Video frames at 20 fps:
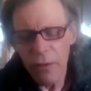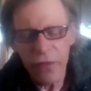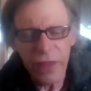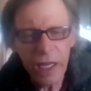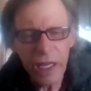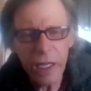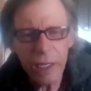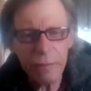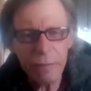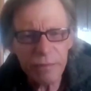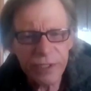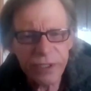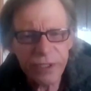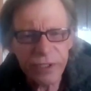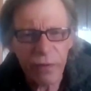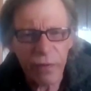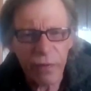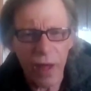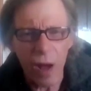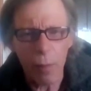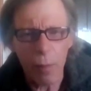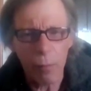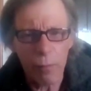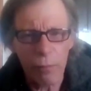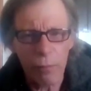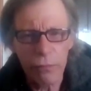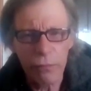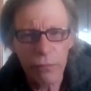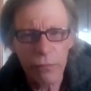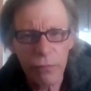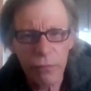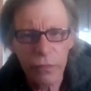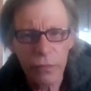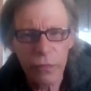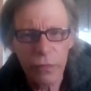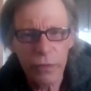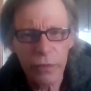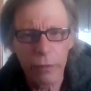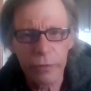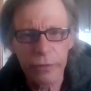themes to them.
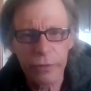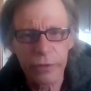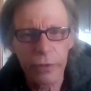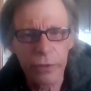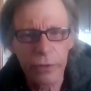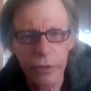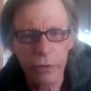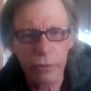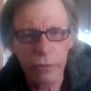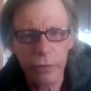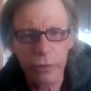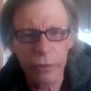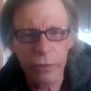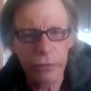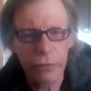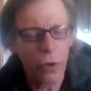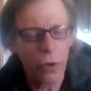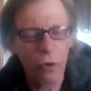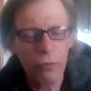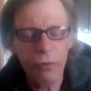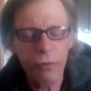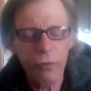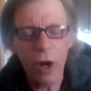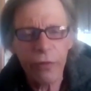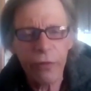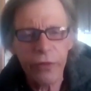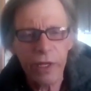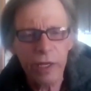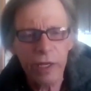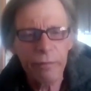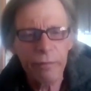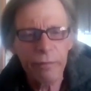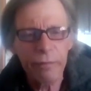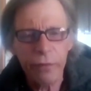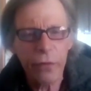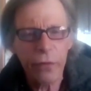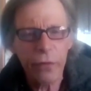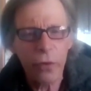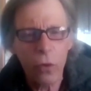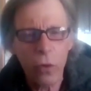The overall theme
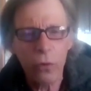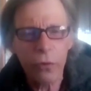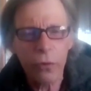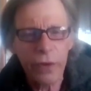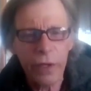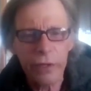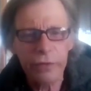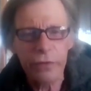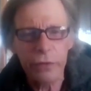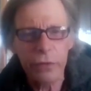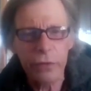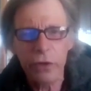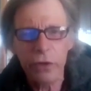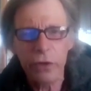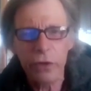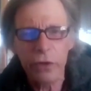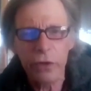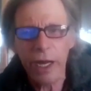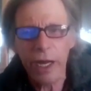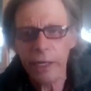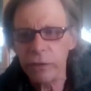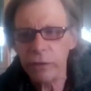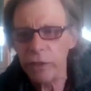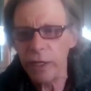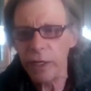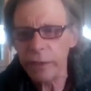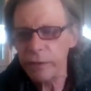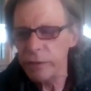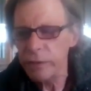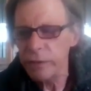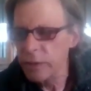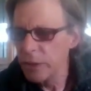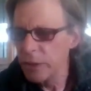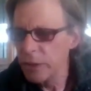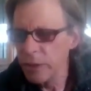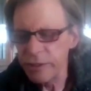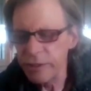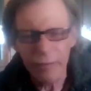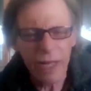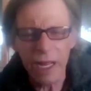for the whole thing to learn like
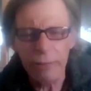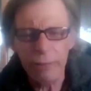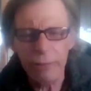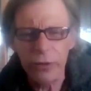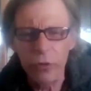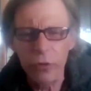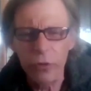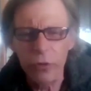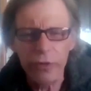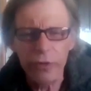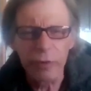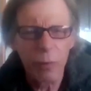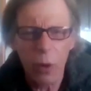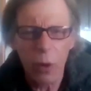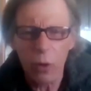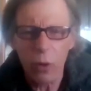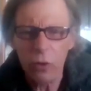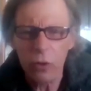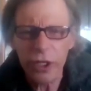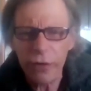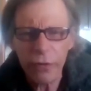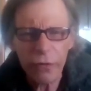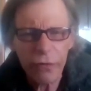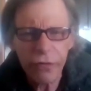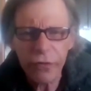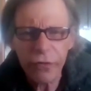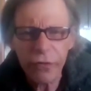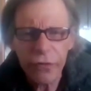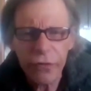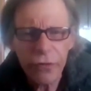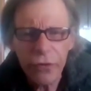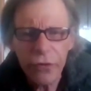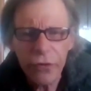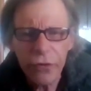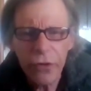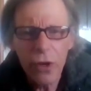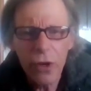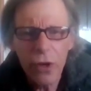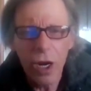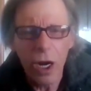something having to do with emotions.
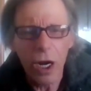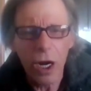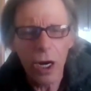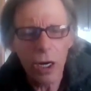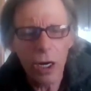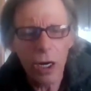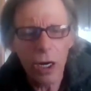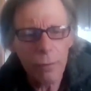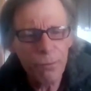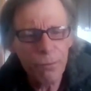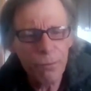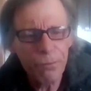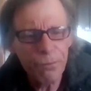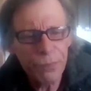Um,